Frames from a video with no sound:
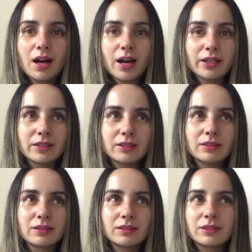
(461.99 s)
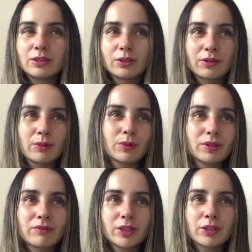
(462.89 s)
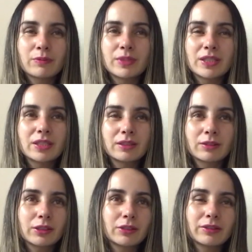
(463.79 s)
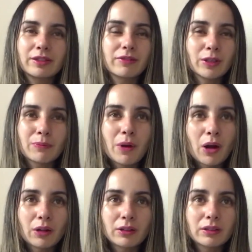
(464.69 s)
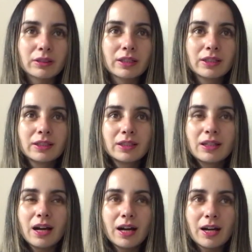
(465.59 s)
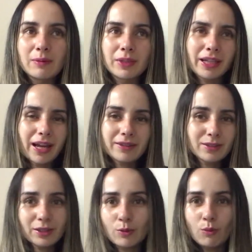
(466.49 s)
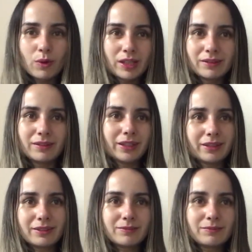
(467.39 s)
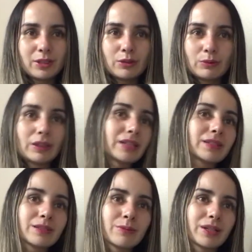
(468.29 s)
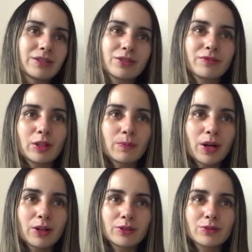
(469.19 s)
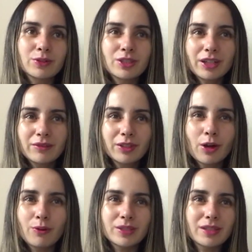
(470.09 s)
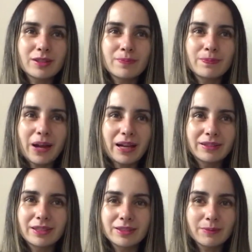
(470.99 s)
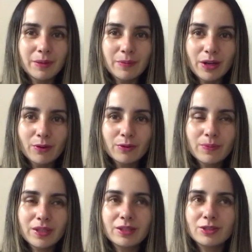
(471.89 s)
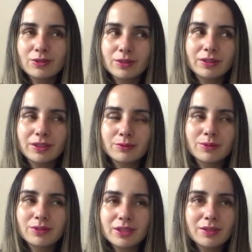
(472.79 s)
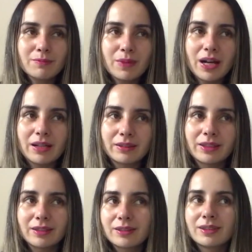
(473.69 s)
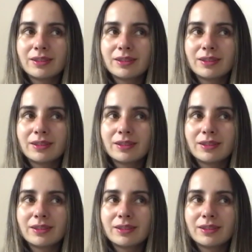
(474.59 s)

they weren't very good material and they fell apart. Like I had this like one like, you know, lacy one just fell apart, so it just kind of like always had this bad taste in my mouth. But then I just realized, well, it's because I'm buying like,